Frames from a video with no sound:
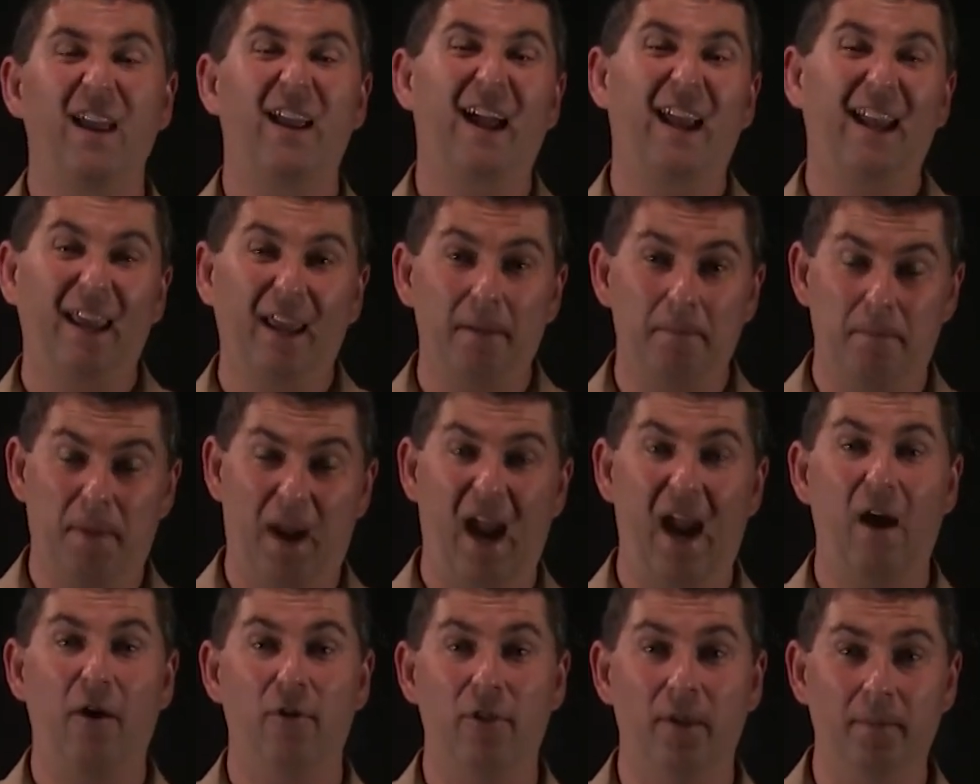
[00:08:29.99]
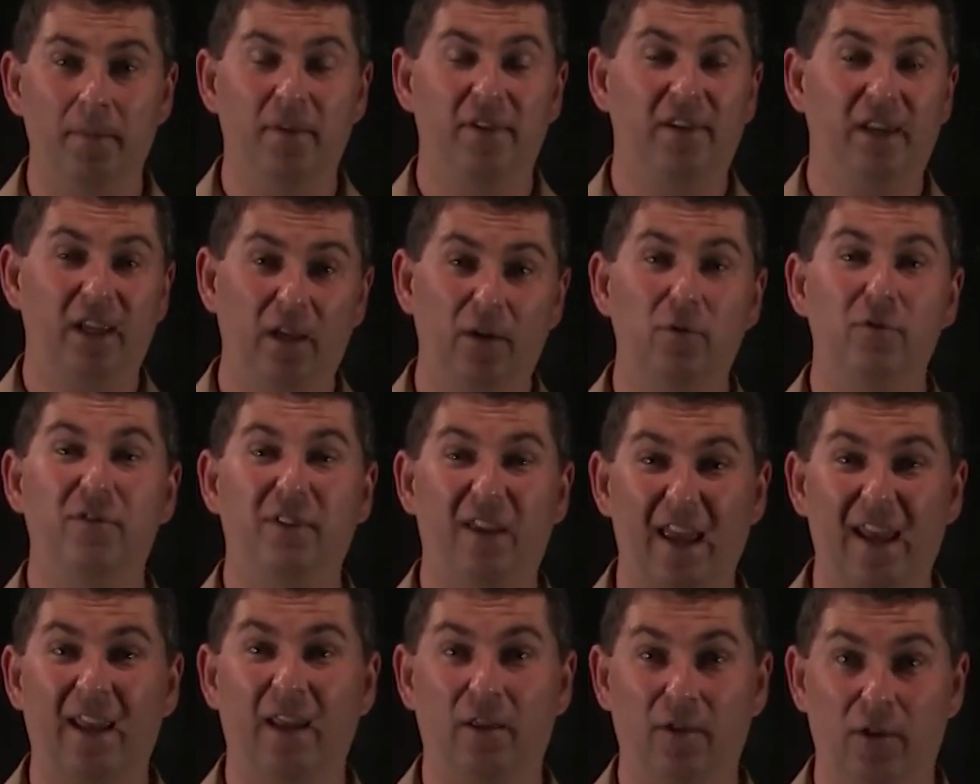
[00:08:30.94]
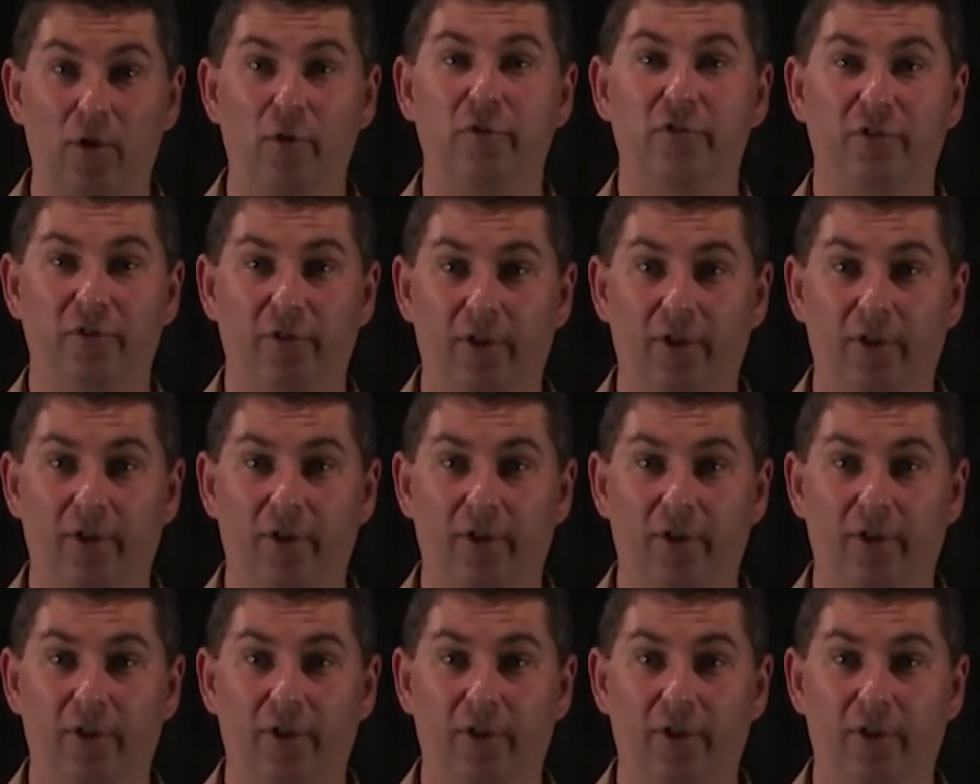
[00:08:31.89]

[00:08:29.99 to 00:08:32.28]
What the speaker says: Kind of compare them, see who's getting closer